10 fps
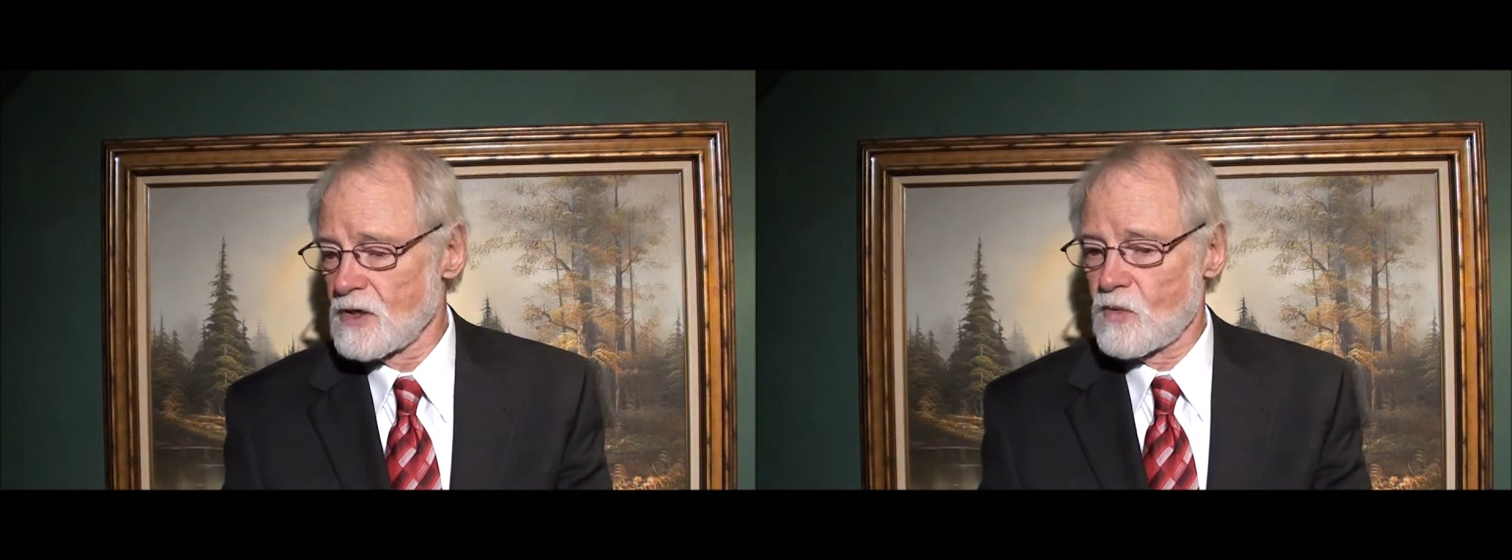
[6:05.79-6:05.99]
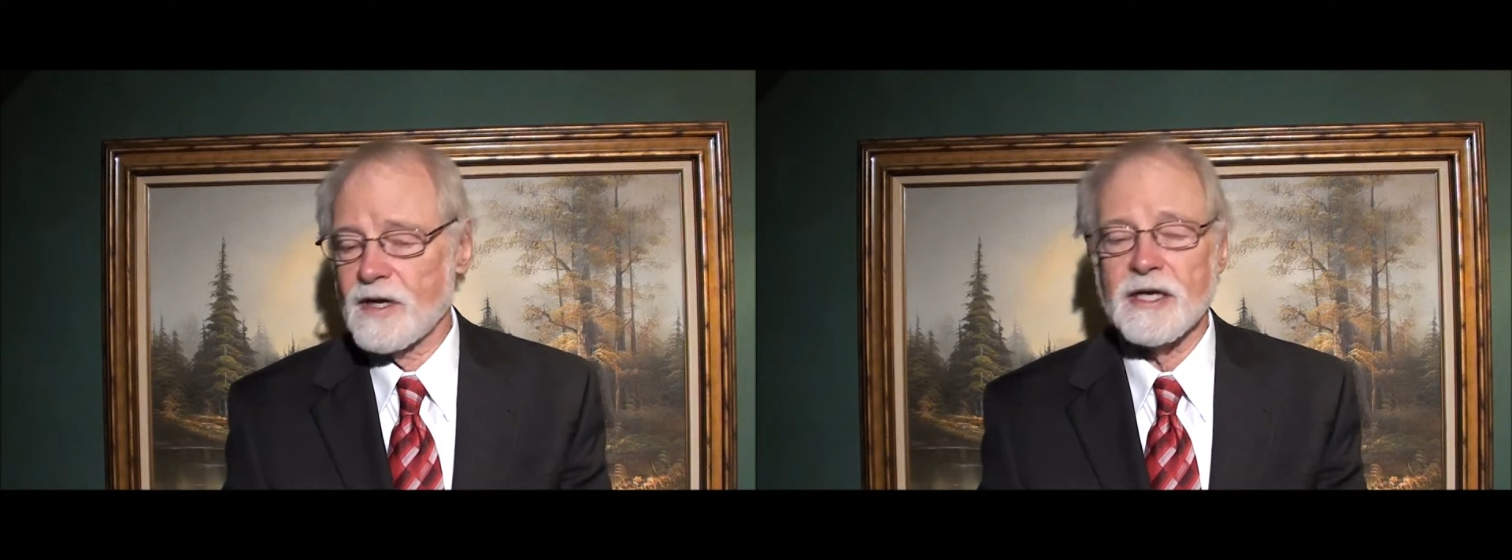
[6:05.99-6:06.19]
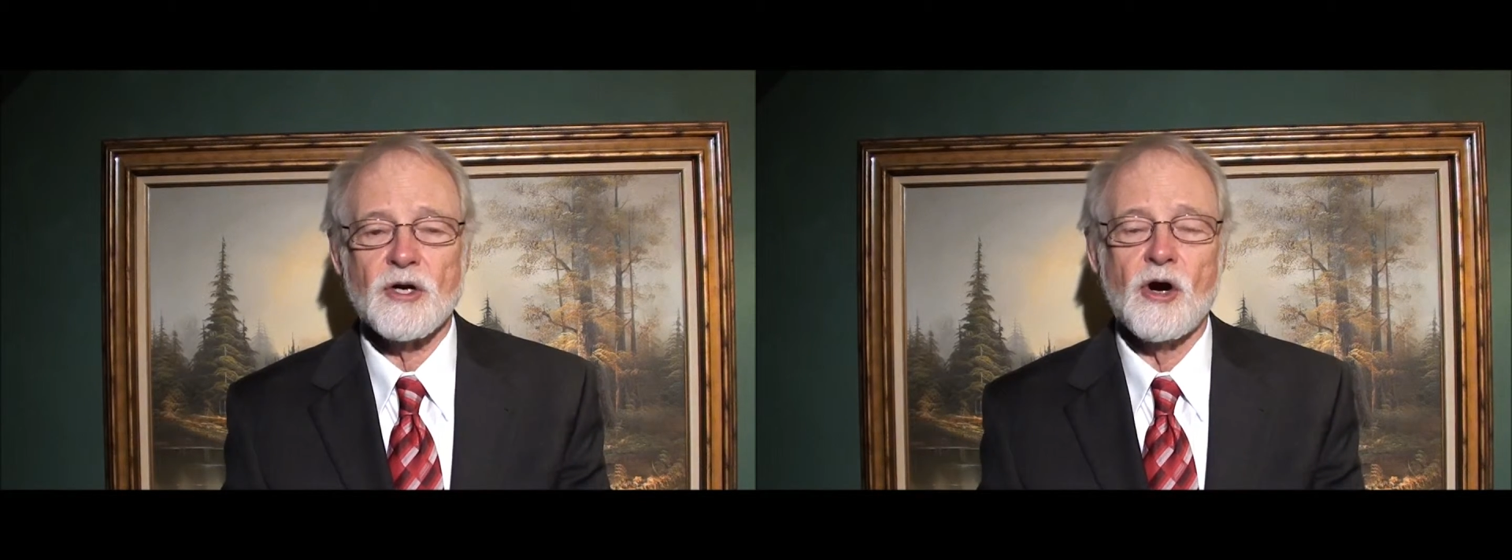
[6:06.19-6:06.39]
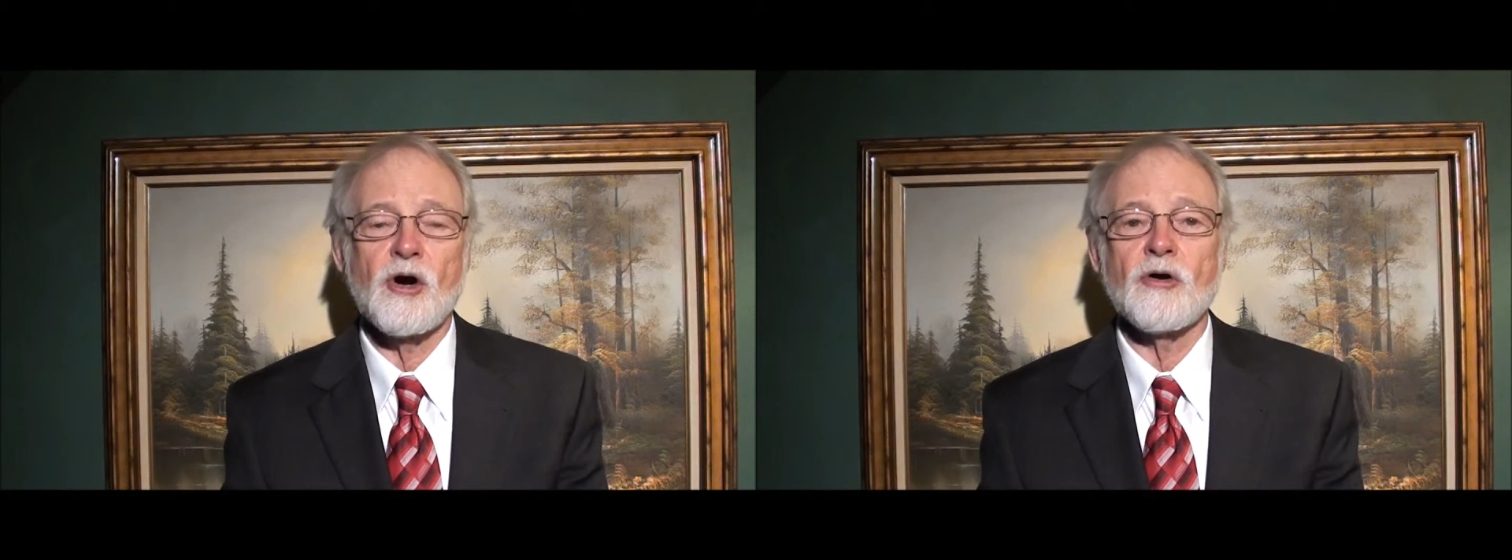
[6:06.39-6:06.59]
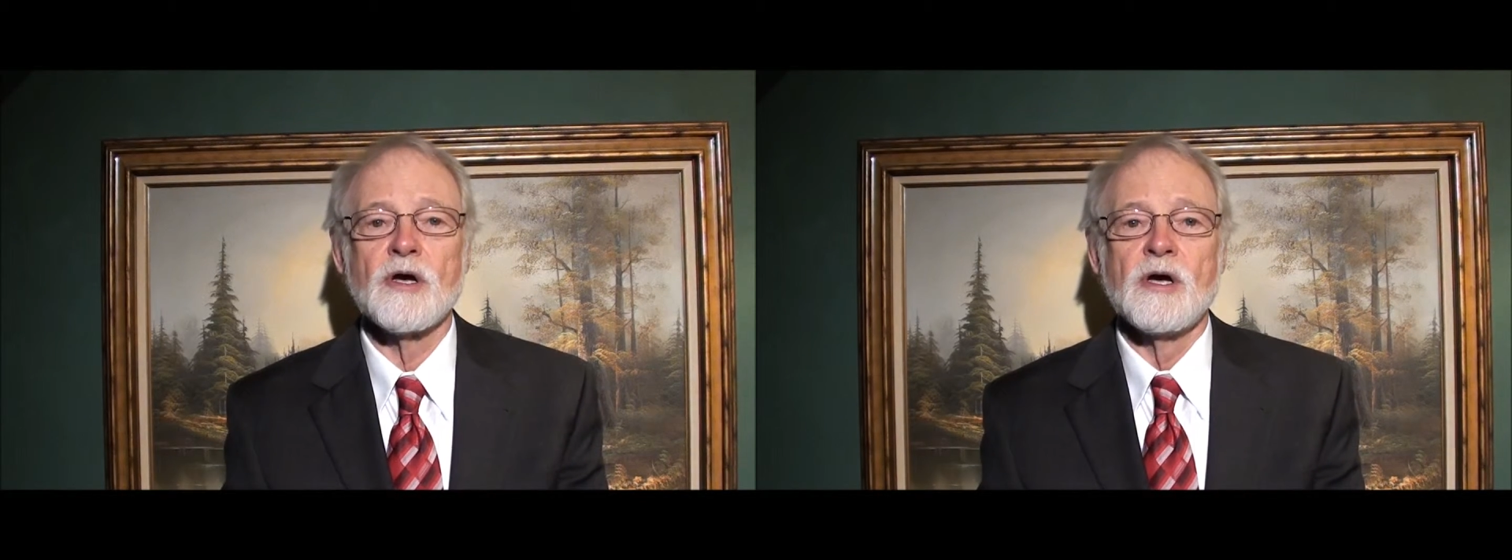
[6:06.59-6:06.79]
what I
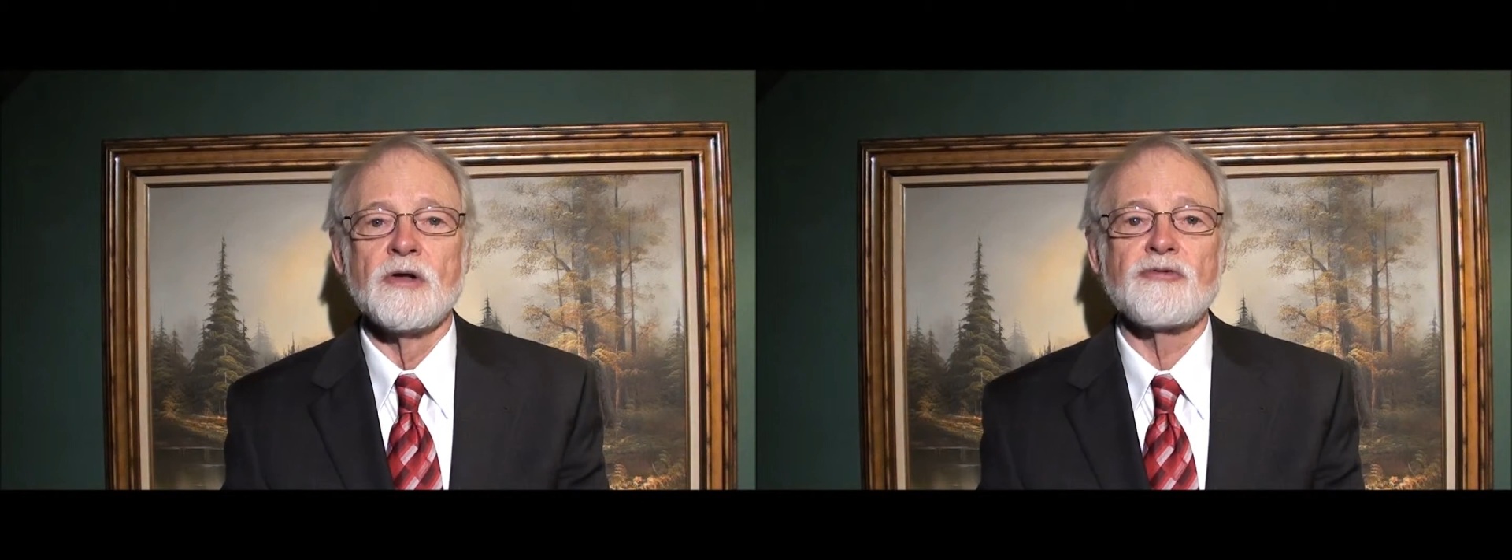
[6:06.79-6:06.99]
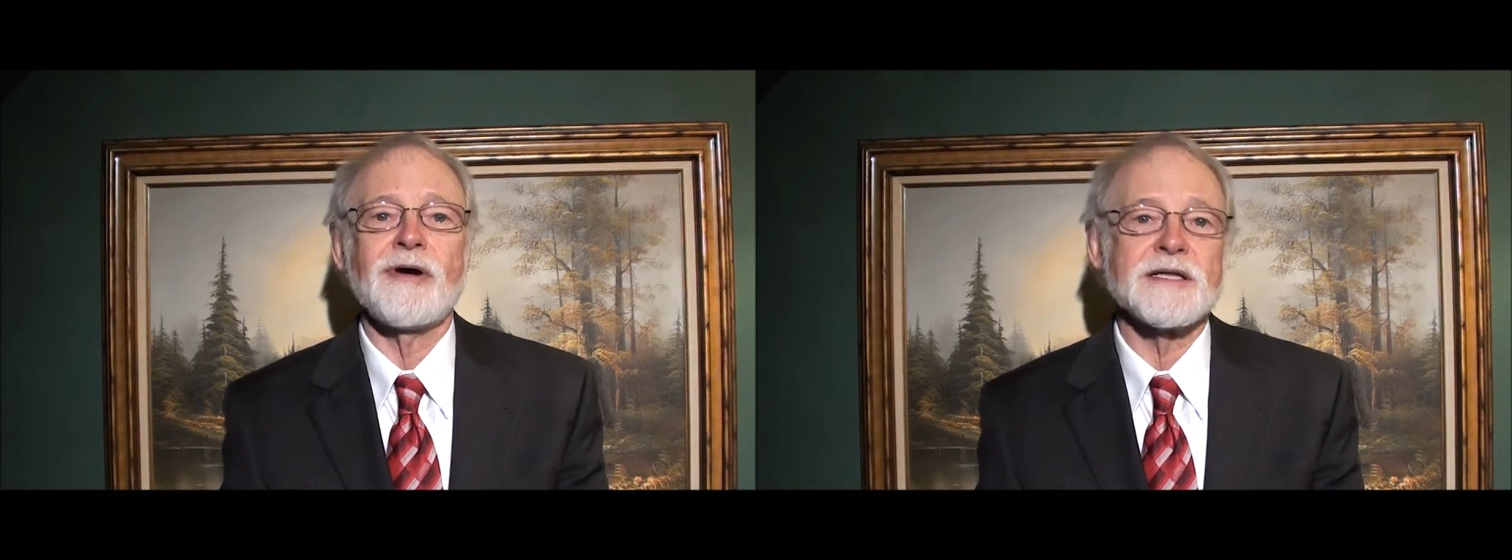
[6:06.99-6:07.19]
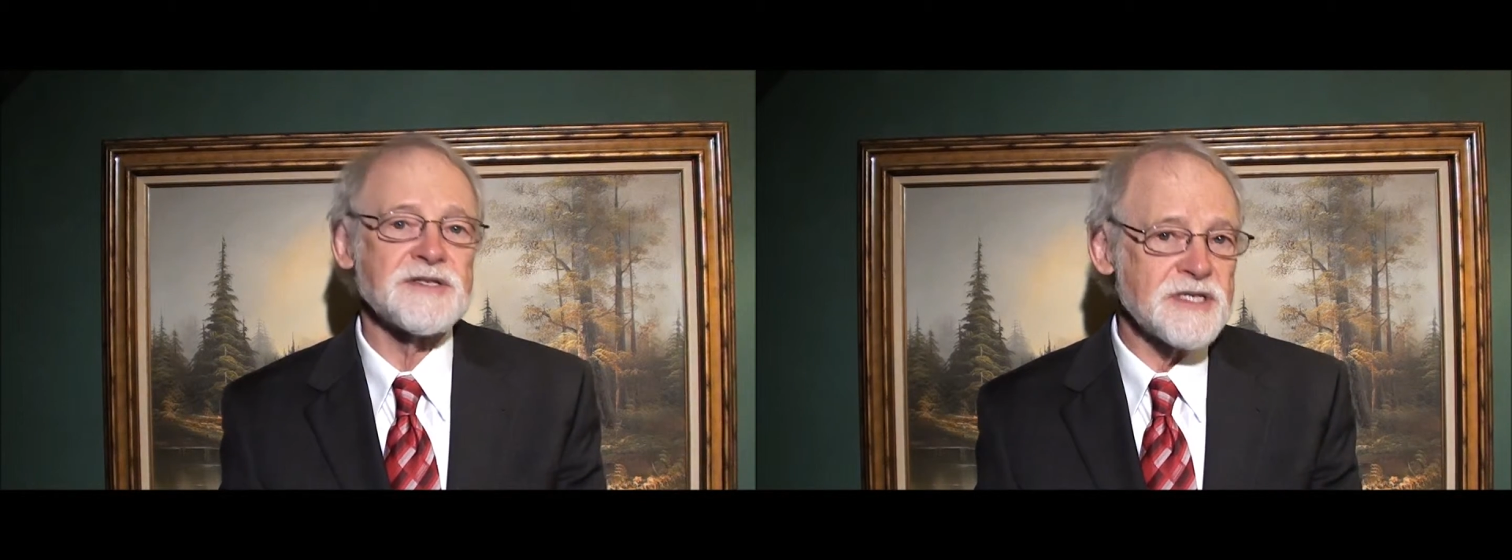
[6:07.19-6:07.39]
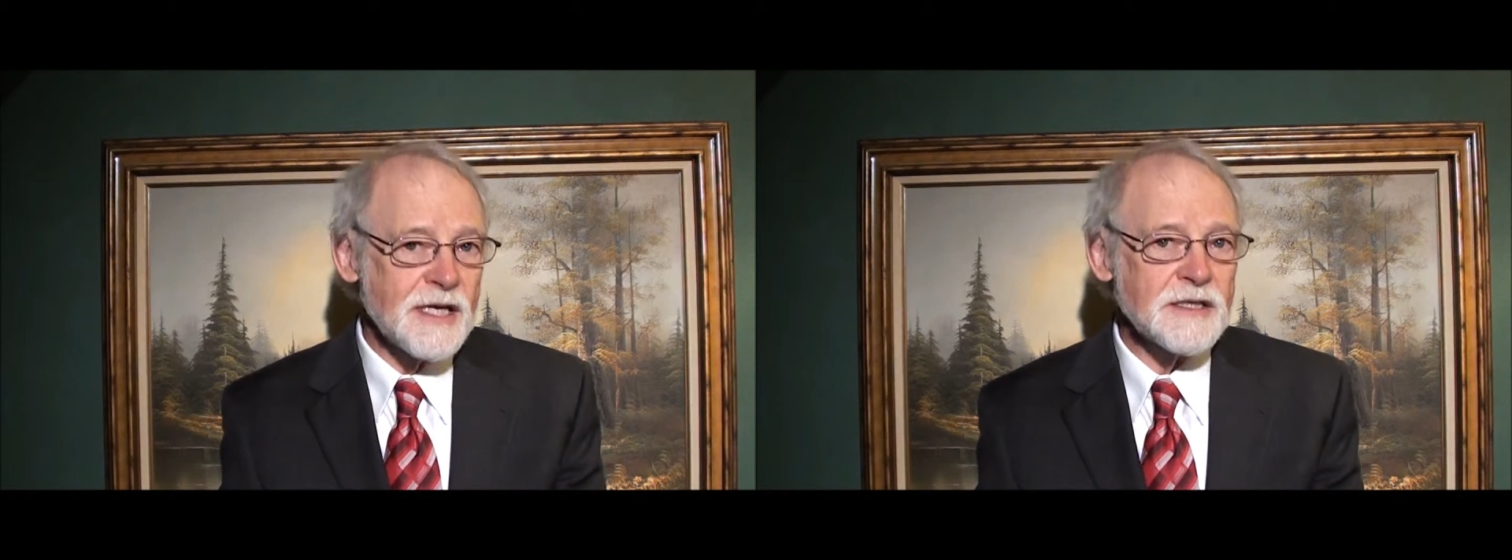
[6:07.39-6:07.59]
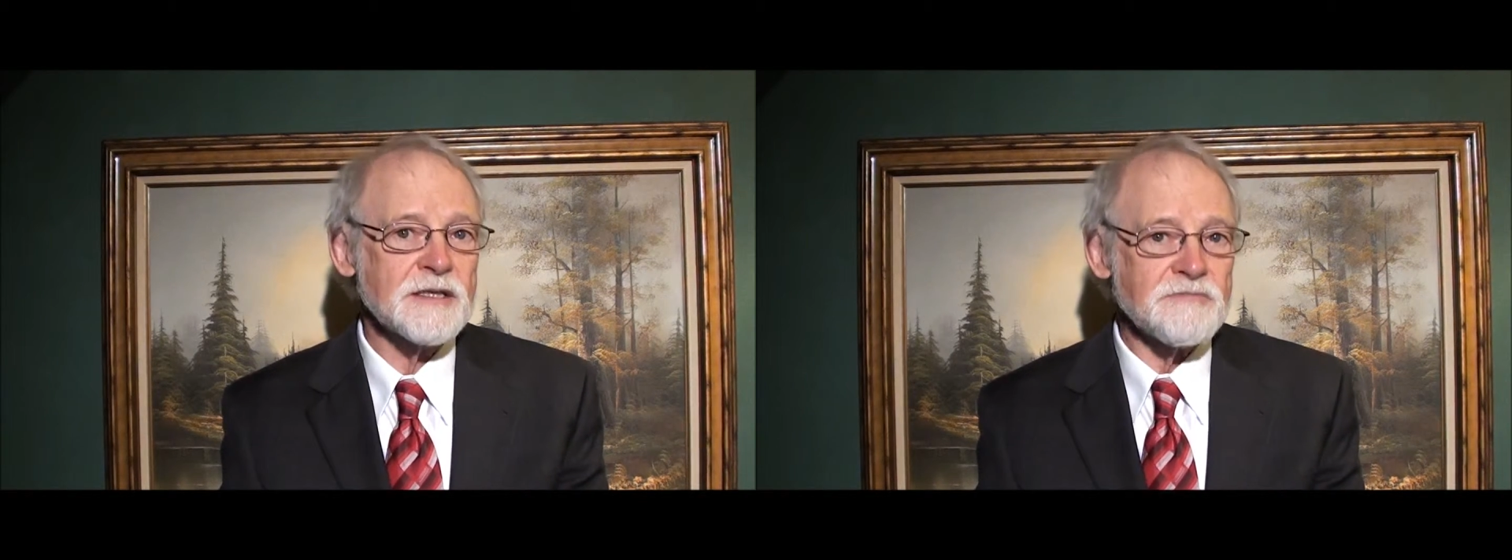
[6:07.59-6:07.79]
call
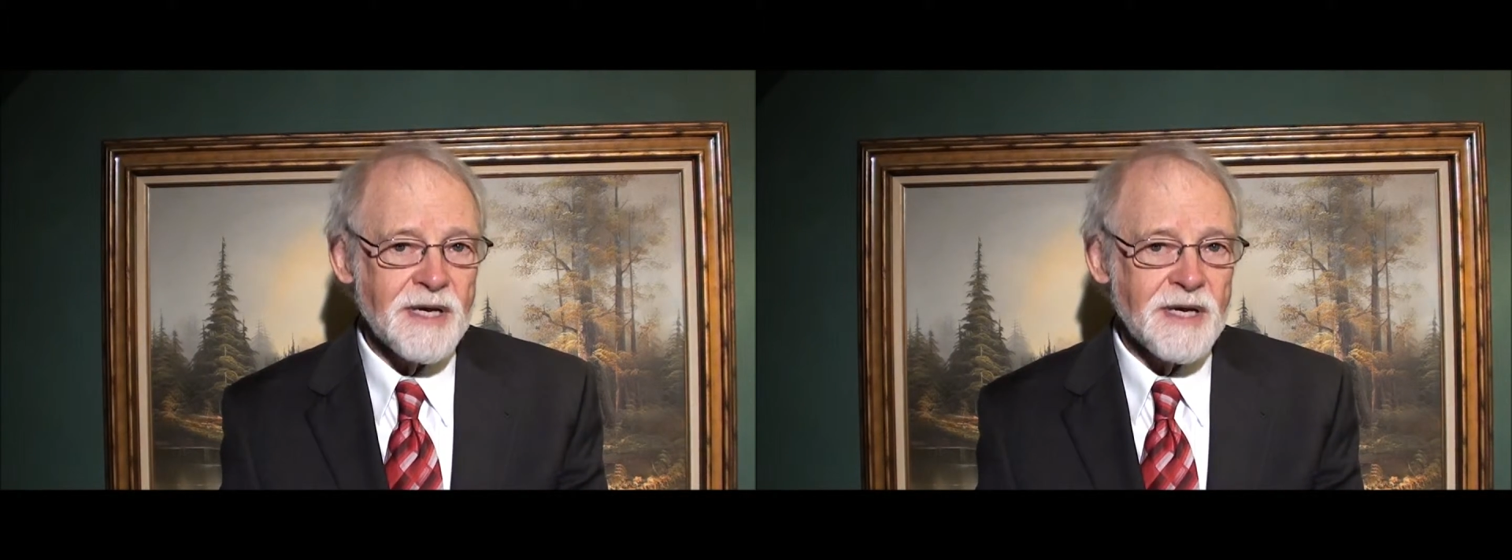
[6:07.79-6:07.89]
transcendent